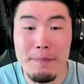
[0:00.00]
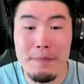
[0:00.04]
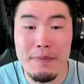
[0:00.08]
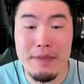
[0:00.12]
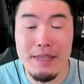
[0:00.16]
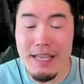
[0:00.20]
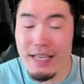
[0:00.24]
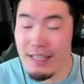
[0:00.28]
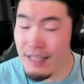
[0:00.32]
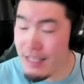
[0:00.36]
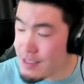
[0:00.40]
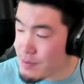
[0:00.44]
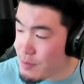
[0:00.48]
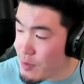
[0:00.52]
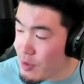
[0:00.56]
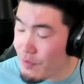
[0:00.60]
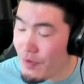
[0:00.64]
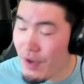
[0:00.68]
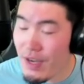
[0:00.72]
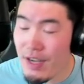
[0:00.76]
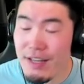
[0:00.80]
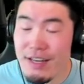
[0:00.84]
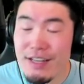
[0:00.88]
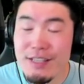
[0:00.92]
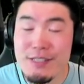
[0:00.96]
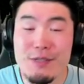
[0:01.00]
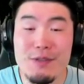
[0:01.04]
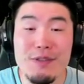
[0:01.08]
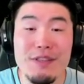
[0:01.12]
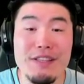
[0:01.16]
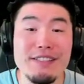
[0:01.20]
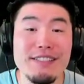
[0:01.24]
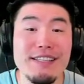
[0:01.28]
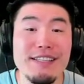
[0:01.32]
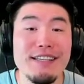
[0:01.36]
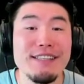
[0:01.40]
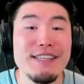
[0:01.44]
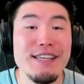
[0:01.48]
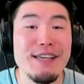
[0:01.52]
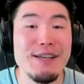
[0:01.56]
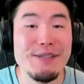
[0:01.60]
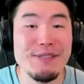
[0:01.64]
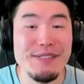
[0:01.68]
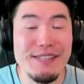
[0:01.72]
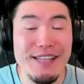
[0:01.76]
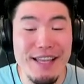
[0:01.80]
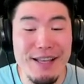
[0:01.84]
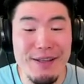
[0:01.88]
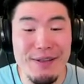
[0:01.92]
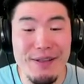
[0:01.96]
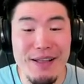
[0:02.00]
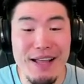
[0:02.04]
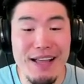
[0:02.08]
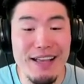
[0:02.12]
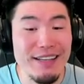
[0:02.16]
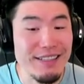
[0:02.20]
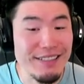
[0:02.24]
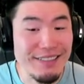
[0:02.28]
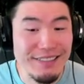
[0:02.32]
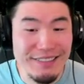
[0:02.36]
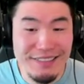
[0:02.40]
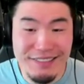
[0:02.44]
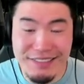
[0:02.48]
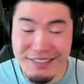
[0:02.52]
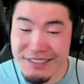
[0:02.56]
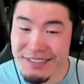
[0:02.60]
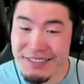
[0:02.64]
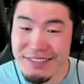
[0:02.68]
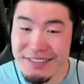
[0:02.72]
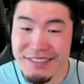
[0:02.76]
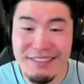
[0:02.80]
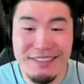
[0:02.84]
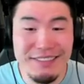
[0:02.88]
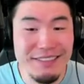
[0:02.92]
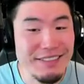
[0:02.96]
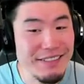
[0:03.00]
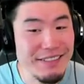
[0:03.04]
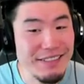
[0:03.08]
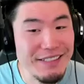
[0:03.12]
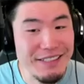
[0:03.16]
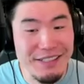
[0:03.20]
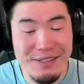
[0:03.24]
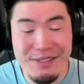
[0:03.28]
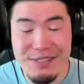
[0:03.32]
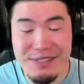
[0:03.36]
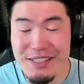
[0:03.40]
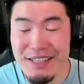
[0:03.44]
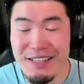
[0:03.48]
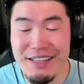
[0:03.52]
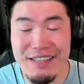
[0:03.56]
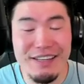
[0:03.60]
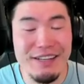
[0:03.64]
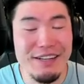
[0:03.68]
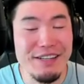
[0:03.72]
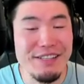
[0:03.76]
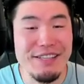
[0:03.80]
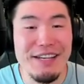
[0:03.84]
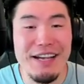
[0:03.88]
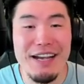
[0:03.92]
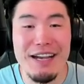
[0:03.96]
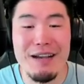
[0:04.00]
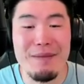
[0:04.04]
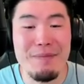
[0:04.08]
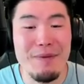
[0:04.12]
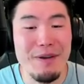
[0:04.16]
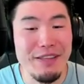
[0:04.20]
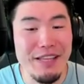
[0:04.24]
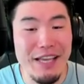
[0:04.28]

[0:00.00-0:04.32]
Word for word: yeah, let's move on to the details now. I could you know, sit here and talk about the